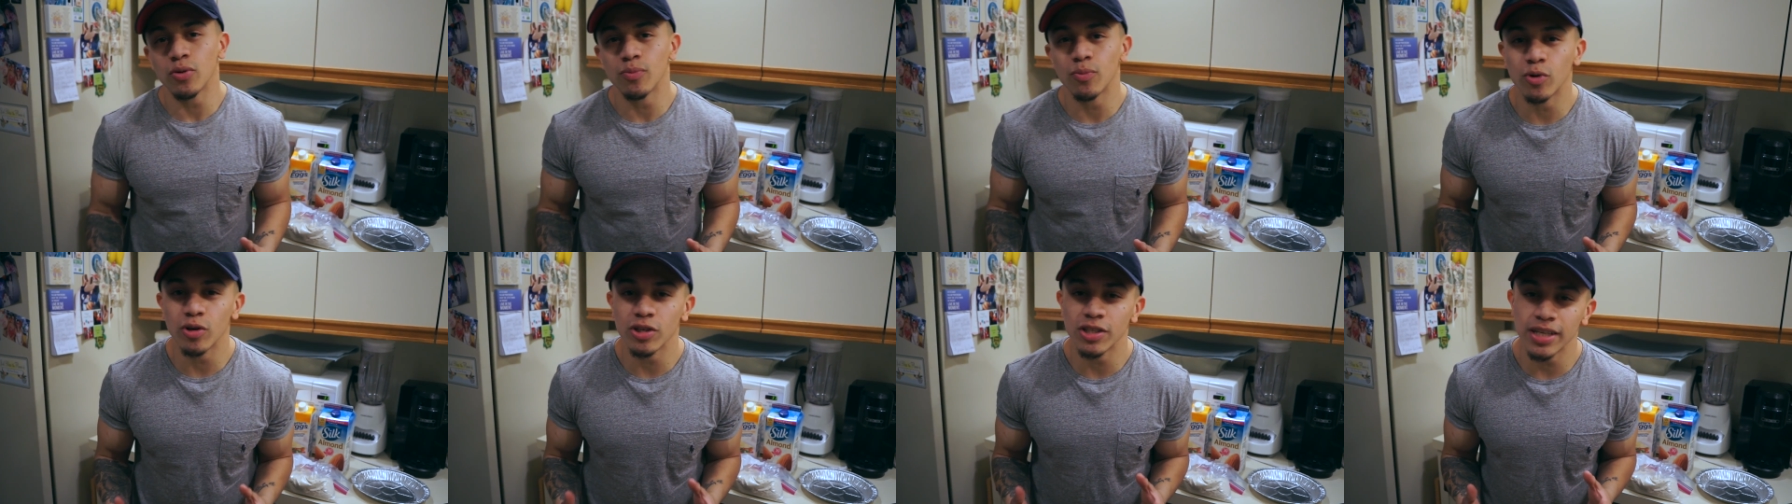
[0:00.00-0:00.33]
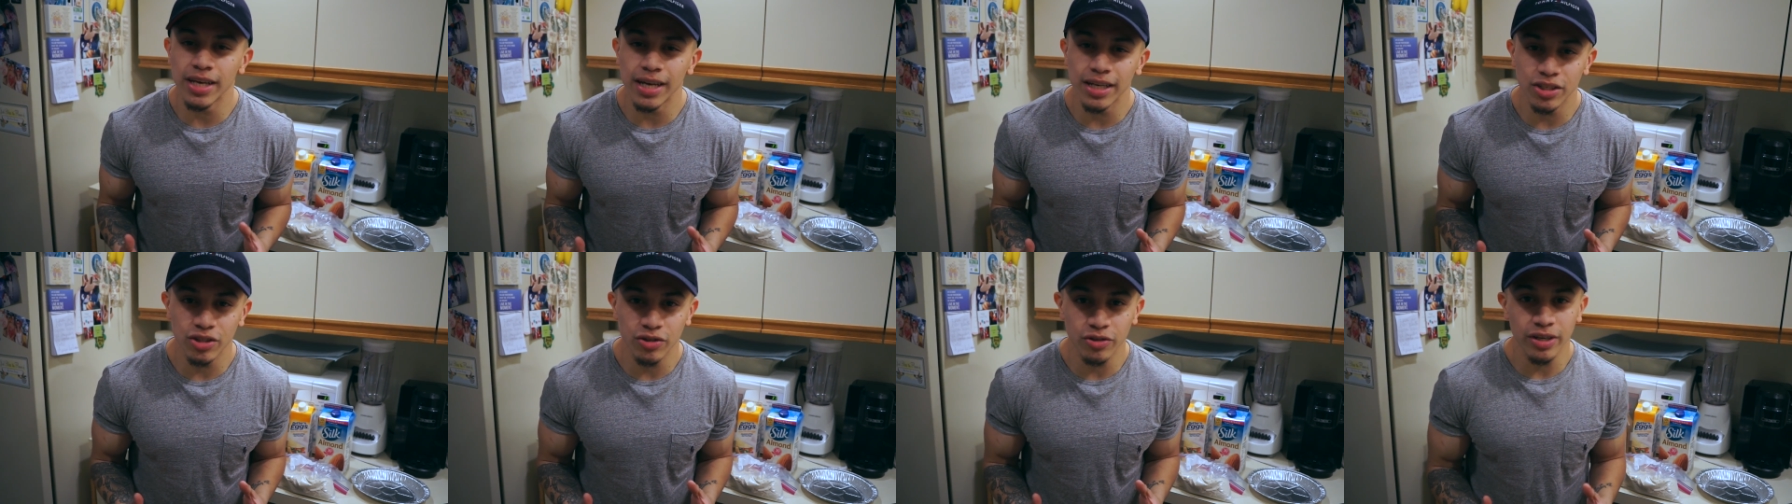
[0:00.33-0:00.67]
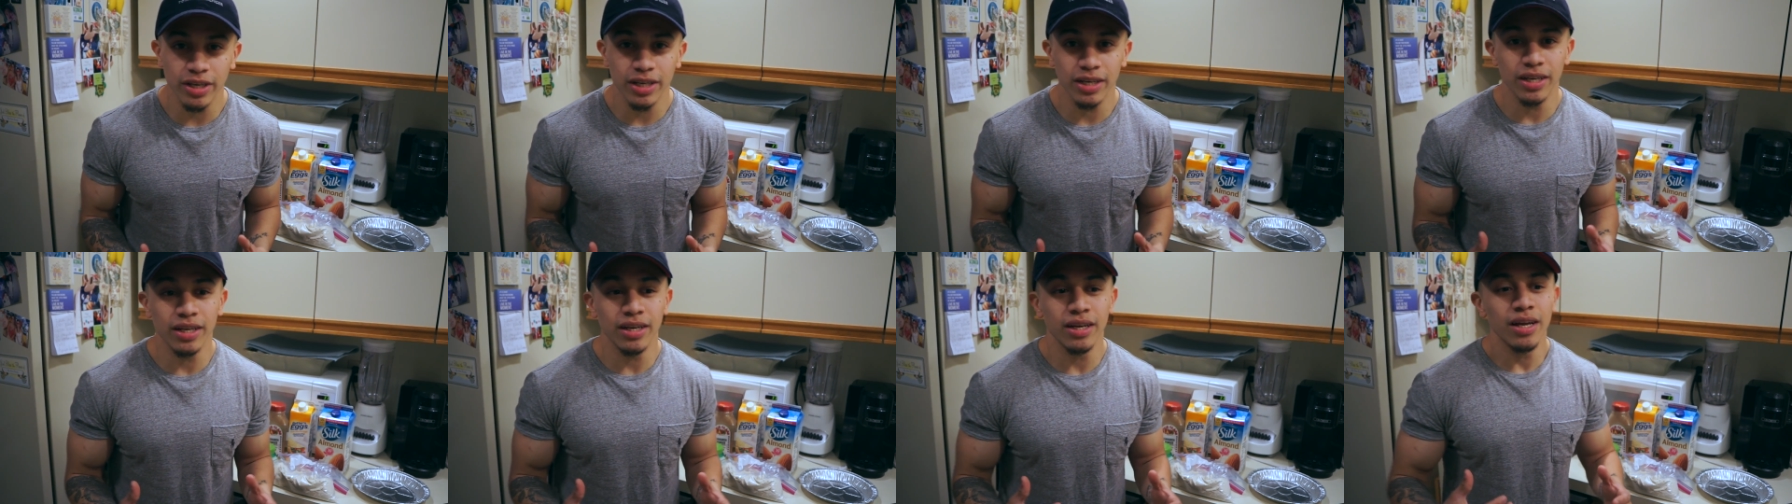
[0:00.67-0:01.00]
more
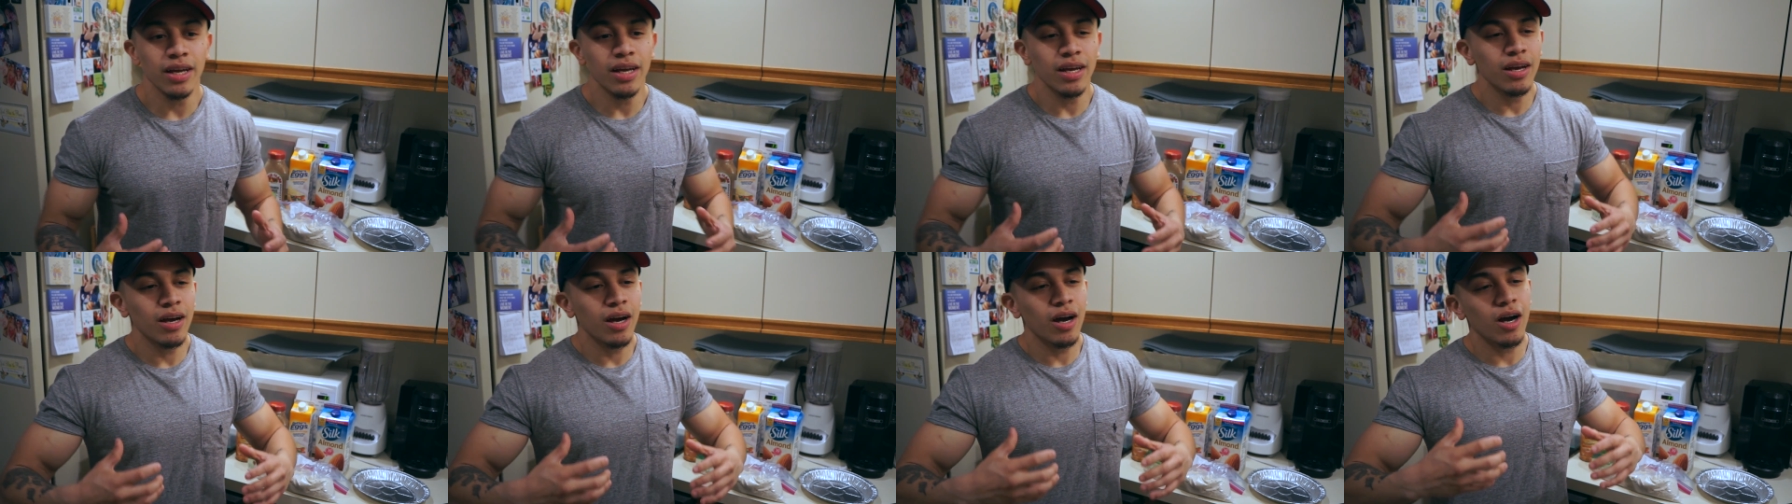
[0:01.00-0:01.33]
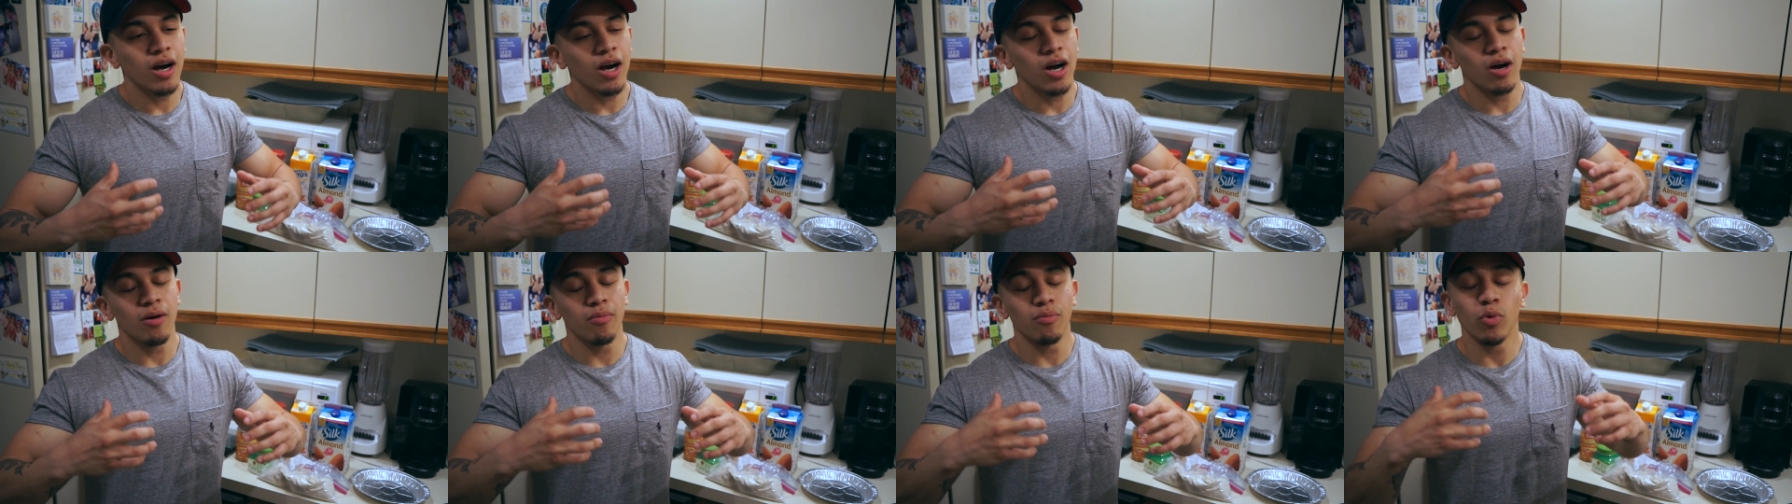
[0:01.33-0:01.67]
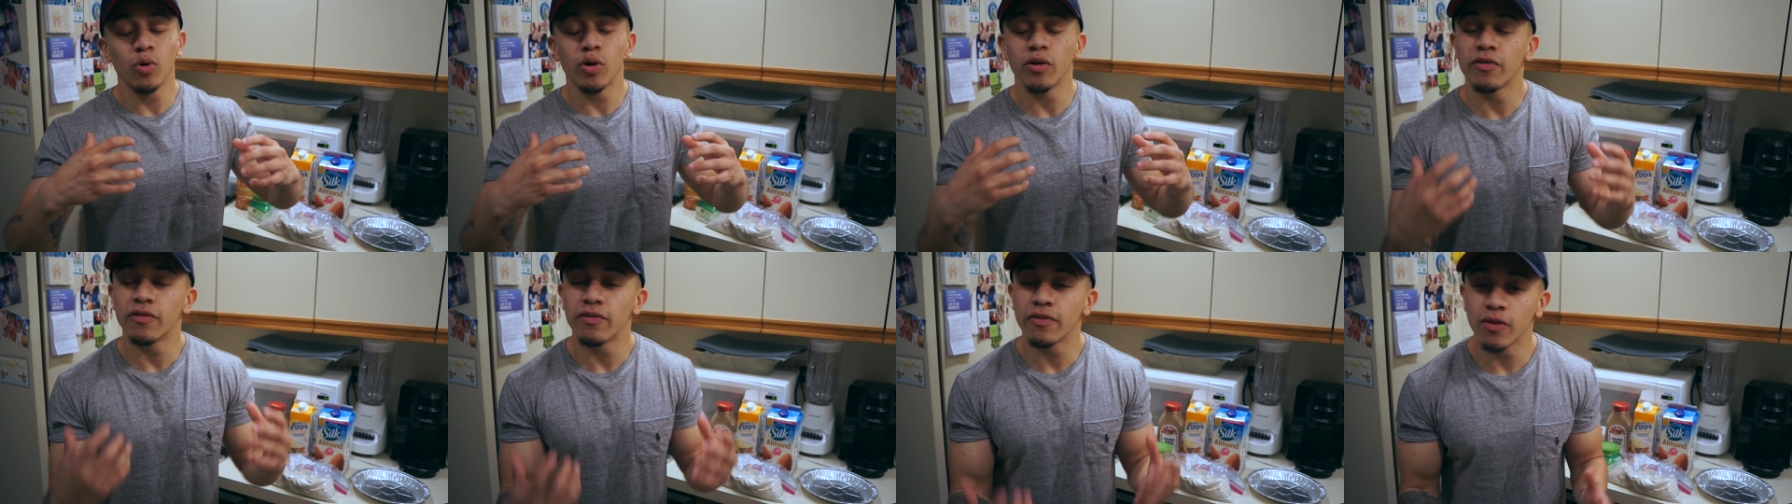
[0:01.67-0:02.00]
saturated,
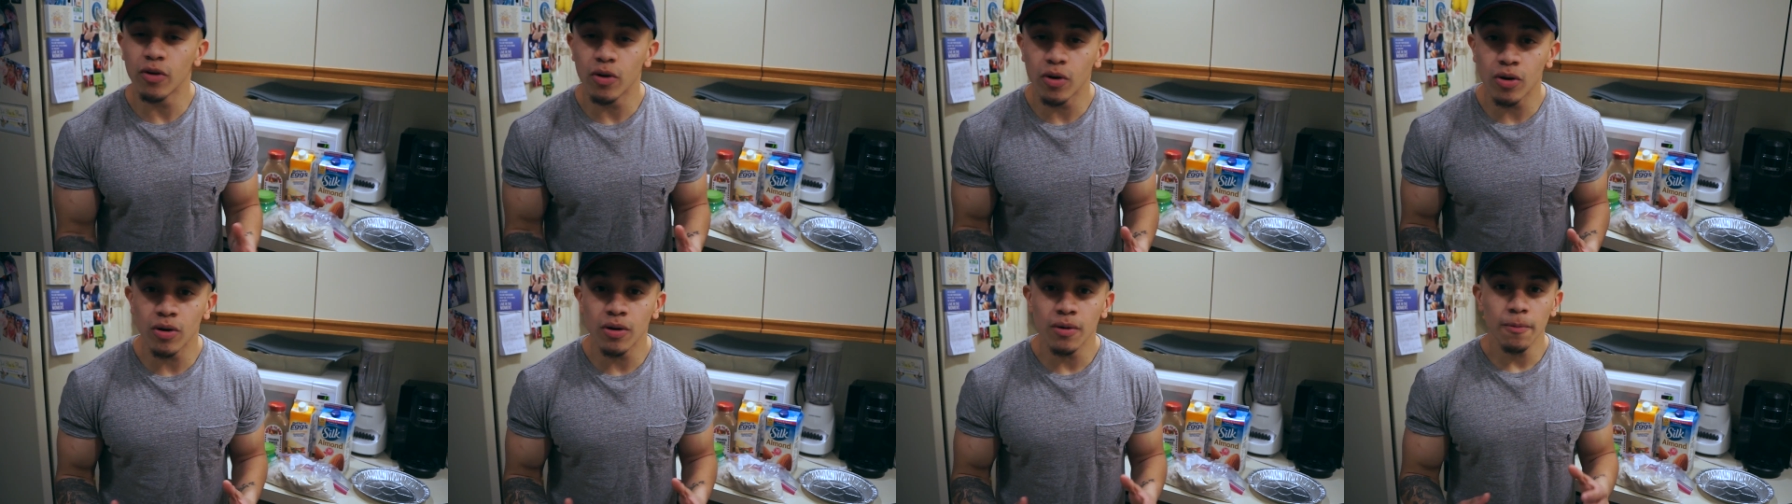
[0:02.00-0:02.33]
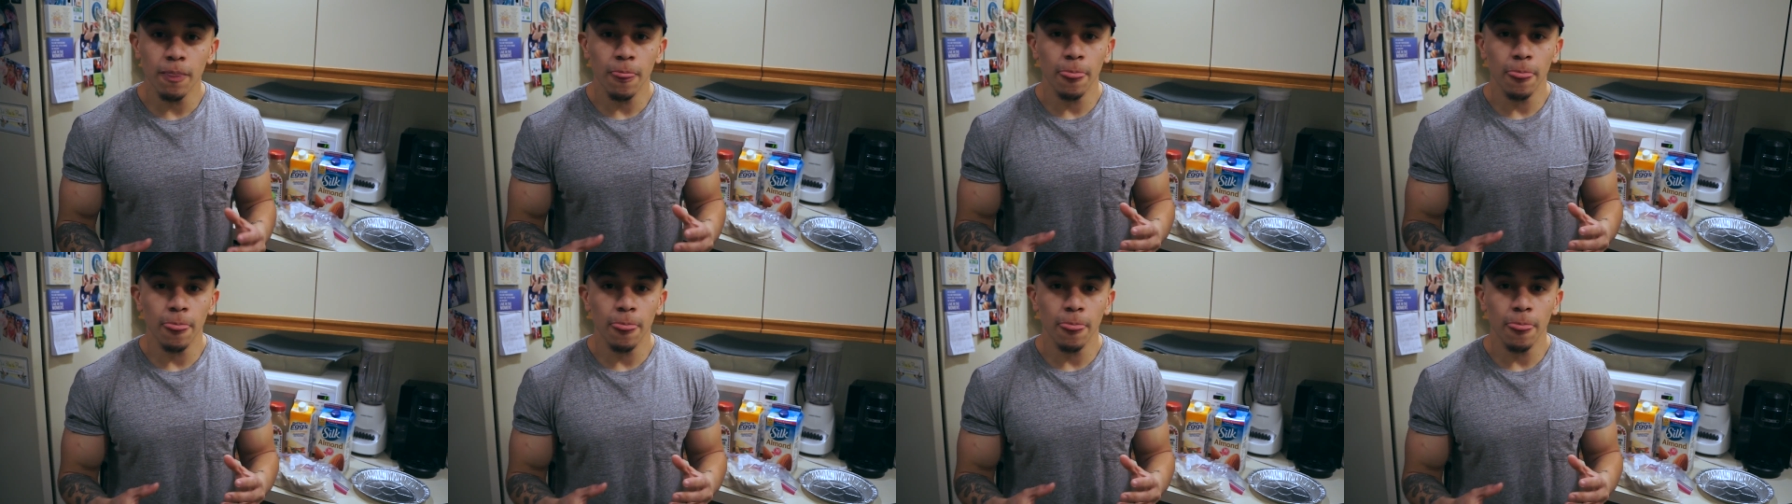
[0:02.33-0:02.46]
more full,